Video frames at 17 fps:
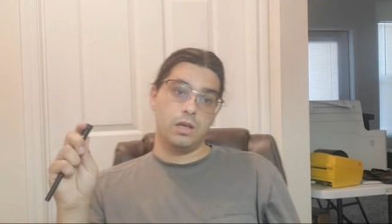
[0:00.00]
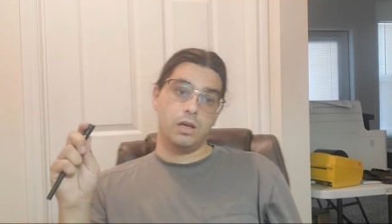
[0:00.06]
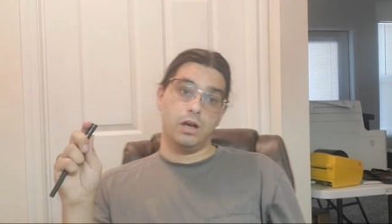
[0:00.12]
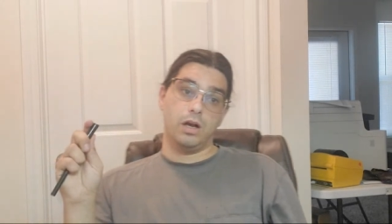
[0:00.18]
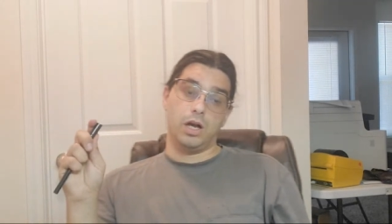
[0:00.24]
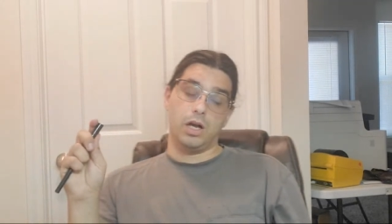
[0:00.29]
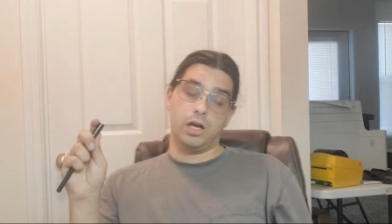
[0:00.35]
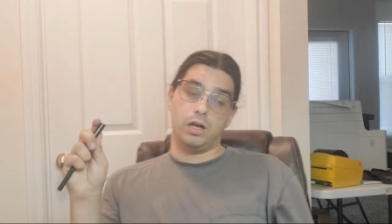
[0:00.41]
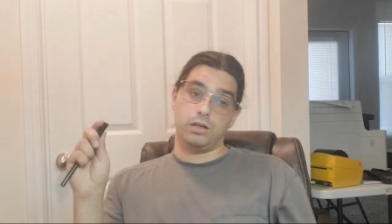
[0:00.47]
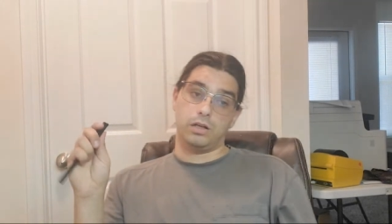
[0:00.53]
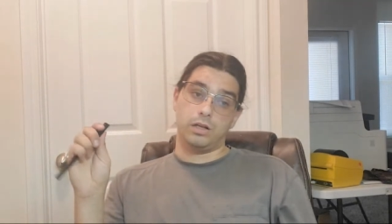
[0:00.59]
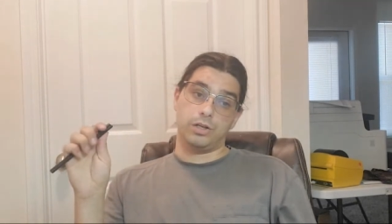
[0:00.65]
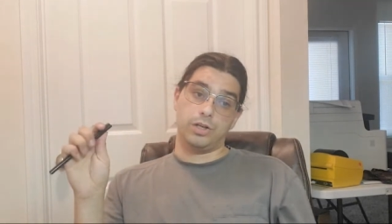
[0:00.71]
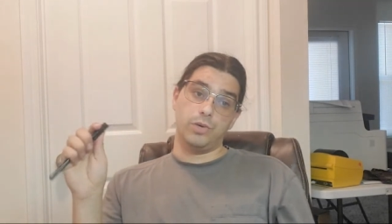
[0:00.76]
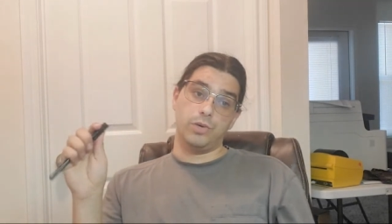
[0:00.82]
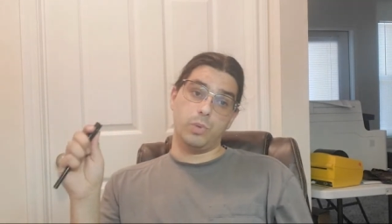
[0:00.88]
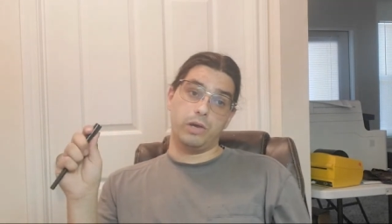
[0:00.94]
A
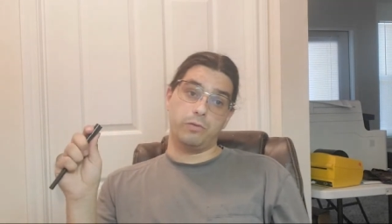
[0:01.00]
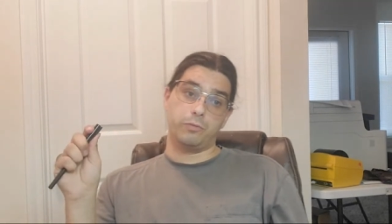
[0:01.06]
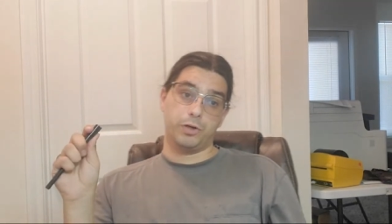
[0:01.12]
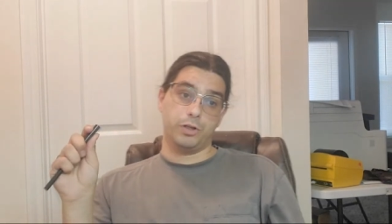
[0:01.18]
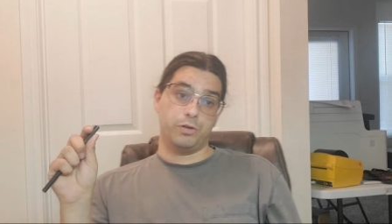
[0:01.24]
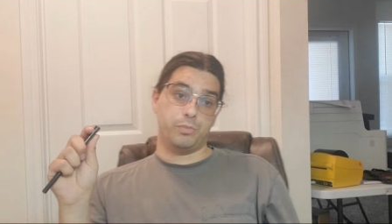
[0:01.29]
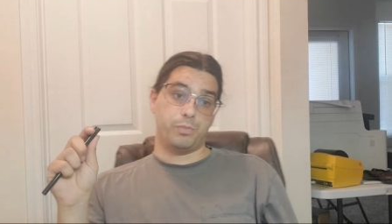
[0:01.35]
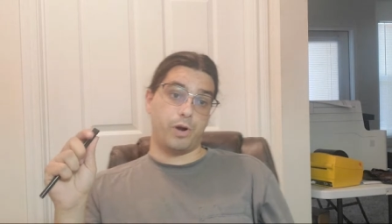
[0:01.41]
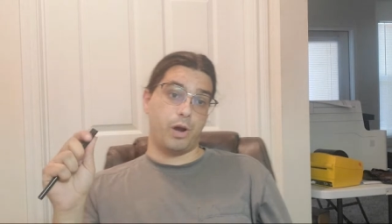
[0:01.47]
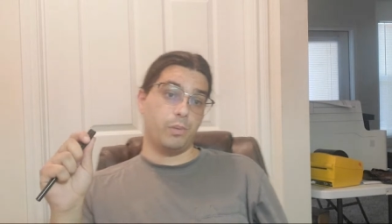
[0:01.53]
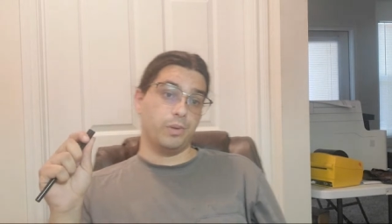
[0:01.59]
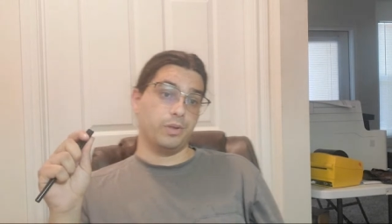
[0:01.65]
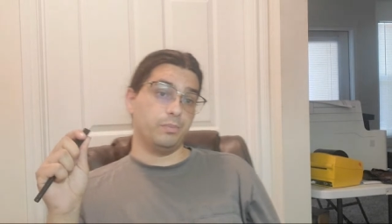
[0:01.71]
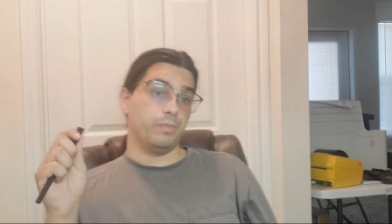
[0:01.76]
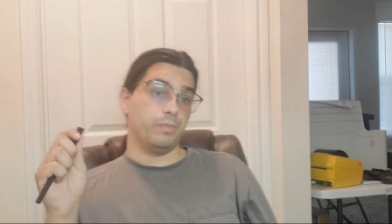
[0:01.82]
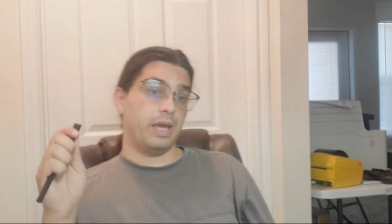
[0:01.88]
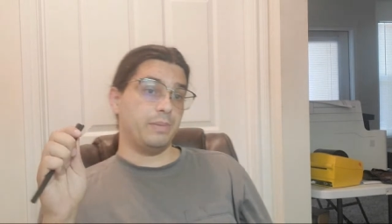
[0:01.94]
good way for you to
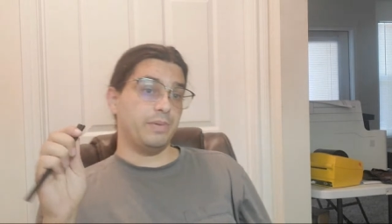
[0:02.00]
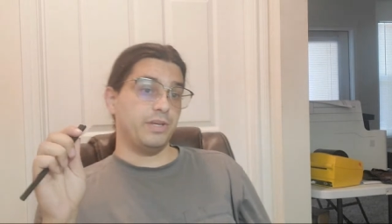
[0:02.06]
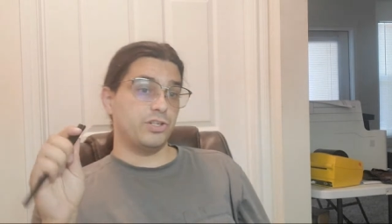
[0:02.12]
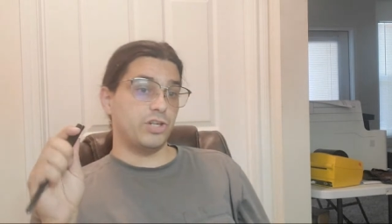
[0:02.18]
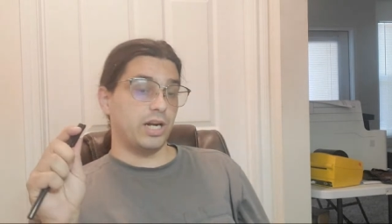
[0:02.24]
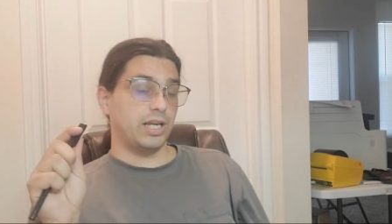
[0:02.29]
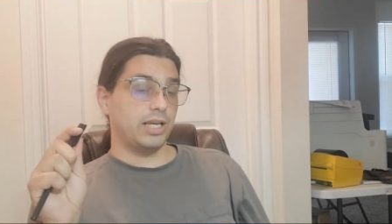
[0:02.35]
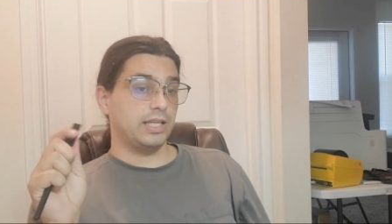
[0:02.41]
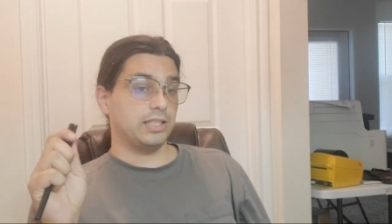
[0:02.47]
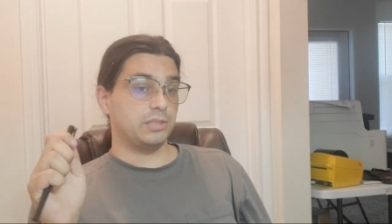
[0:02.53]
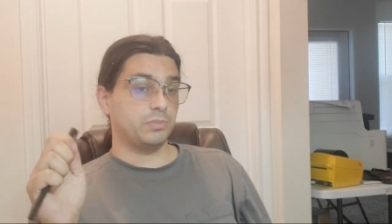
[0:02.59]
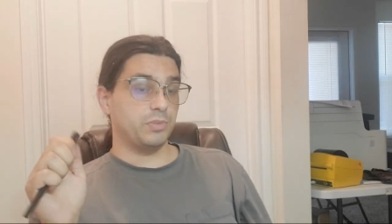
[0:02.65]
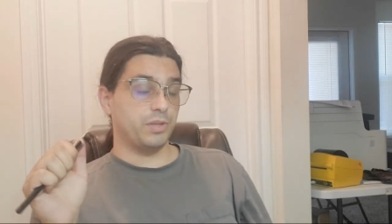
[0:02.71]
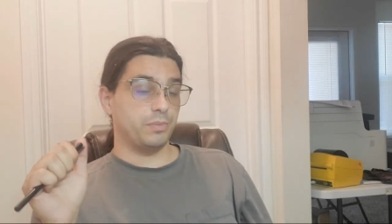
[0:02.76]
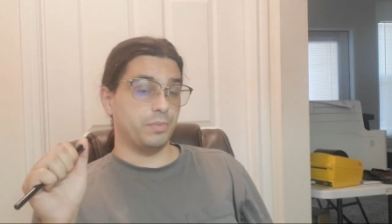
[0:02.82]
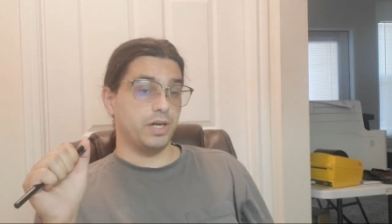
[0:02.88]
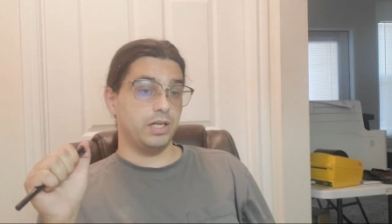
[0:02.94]
probably maybe try to get some
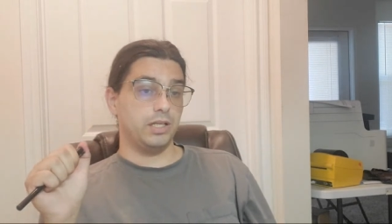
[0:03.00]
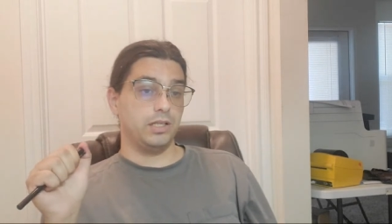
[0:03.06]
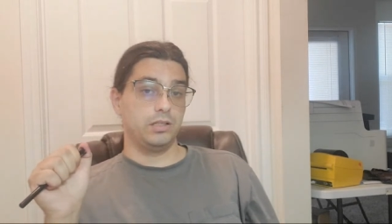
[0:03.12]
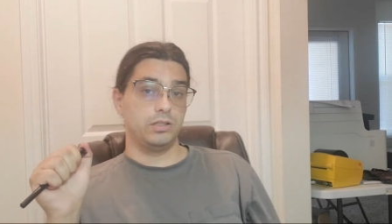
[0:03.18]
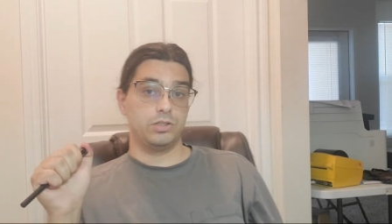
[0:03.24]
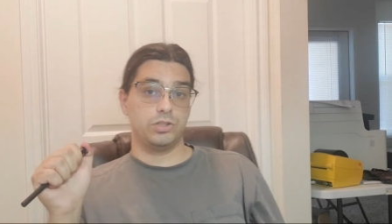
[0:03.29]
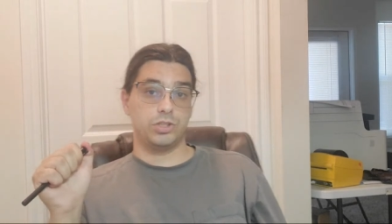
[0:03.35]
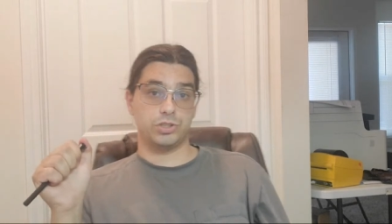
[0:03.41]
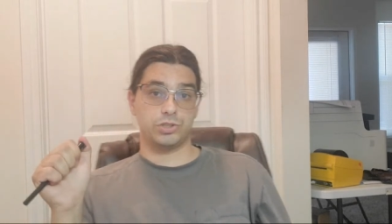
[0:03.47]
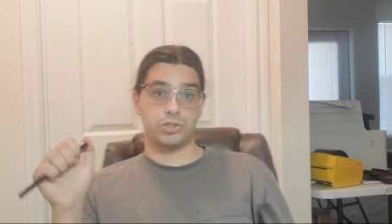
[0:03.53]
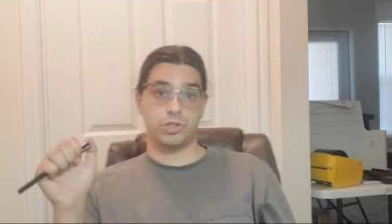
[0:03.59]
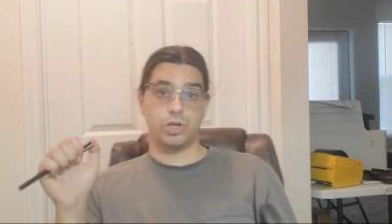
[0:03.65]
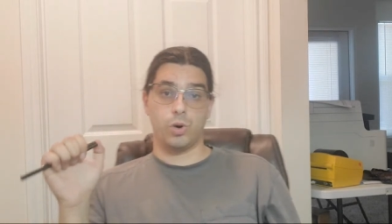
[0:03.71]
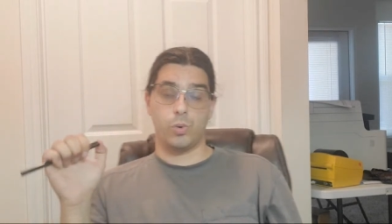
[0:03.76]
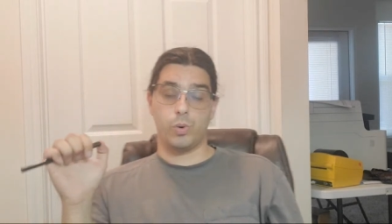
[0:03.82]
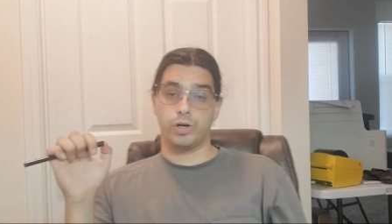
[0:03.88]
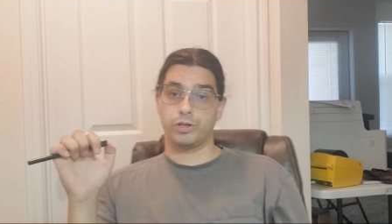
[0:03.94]
of the money, just
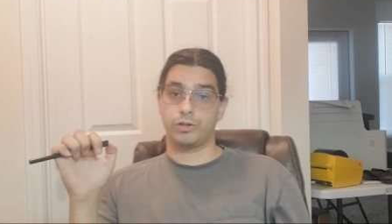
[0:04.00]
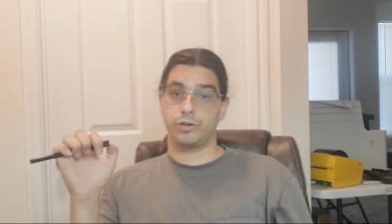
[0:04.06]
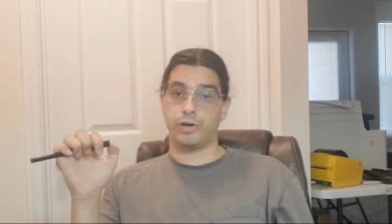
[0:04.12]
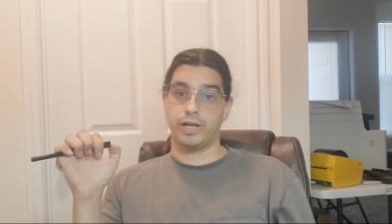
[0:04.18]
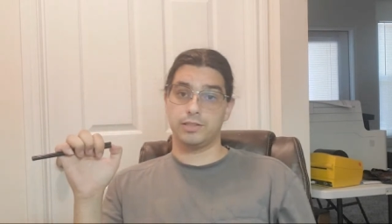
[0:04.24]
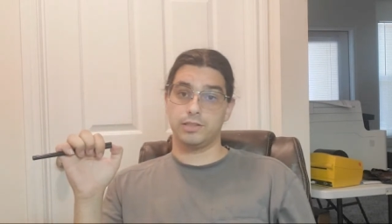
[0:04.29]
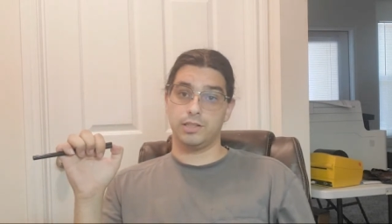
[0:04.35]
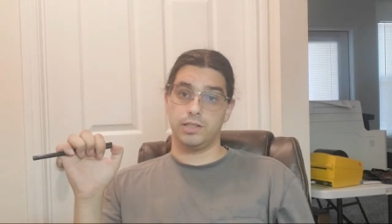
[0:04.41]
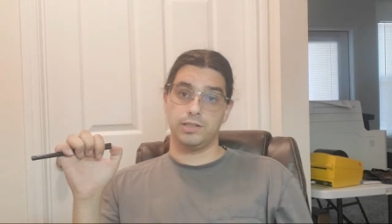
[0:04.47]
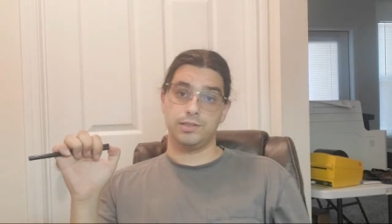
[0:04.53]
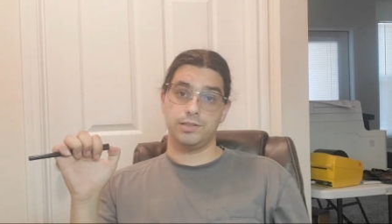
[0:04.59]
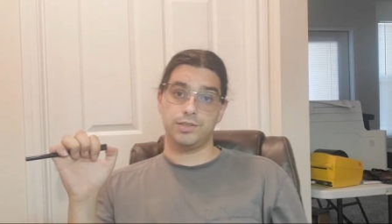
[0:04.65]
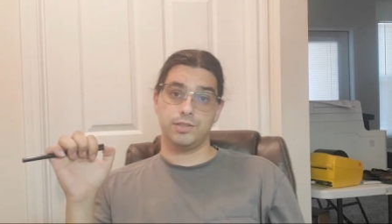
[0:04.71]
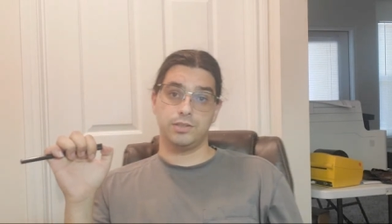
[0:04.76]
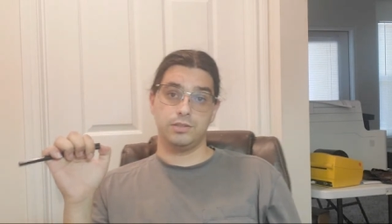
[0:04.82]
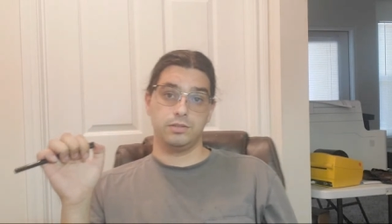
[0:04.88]
go on Craigslist